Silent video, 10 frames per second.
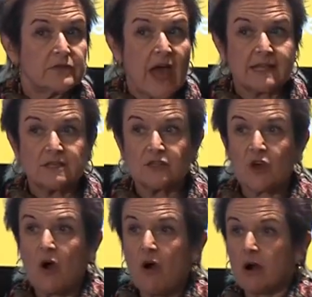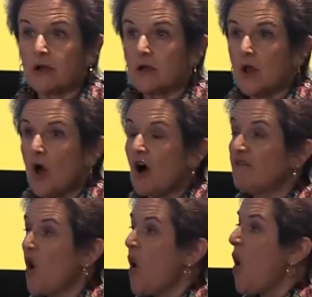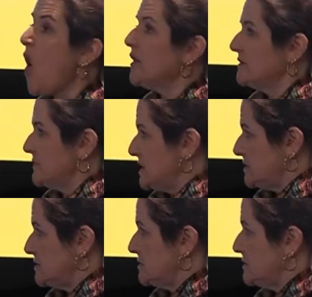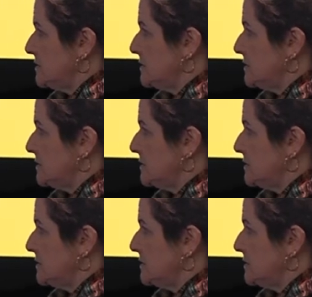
That's at the heart of all of this.